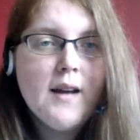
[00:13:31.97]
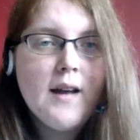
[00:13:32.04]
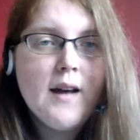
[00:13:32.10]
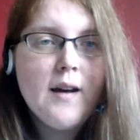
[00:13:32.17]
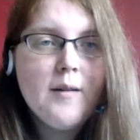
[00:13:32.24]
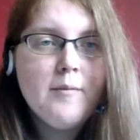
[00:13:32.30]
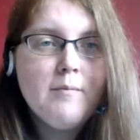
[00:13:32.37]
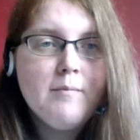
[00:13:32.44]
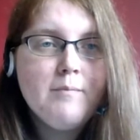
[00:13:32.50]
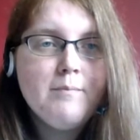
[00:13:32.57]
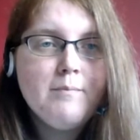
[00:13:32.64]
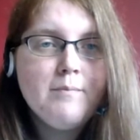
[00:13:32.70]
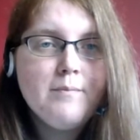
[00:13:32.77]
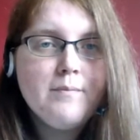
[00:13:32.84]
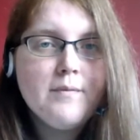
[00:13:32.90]

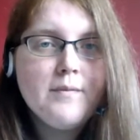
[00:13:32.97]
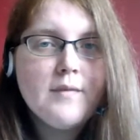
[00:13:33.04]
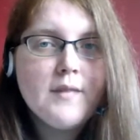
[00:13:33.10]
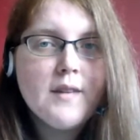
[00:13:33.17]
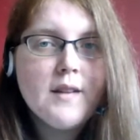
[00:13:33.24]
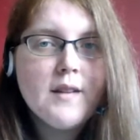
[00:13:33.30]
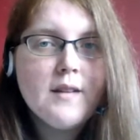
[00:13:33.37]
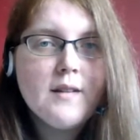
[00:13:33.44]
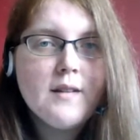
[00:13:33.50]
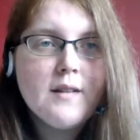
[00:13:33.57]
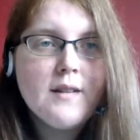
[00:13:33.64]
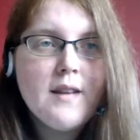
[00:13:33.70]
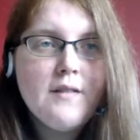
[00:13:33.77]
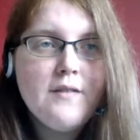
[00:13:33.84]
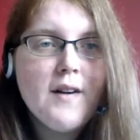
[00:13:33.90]

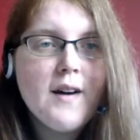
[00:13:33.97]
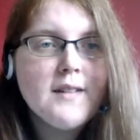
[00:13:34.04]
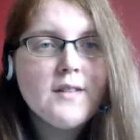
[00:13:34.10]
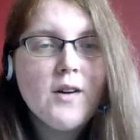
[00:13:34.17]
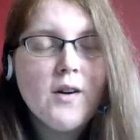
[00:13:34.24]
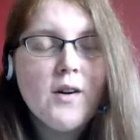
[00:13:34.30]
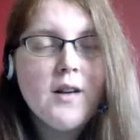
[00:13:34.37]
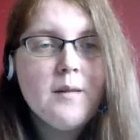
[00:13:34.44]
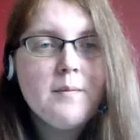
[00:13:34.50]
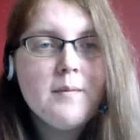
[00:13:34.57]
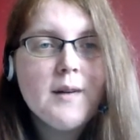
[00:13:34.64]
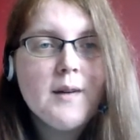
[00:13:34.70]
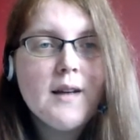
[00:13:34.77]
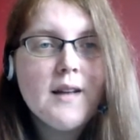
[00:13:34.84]
the first column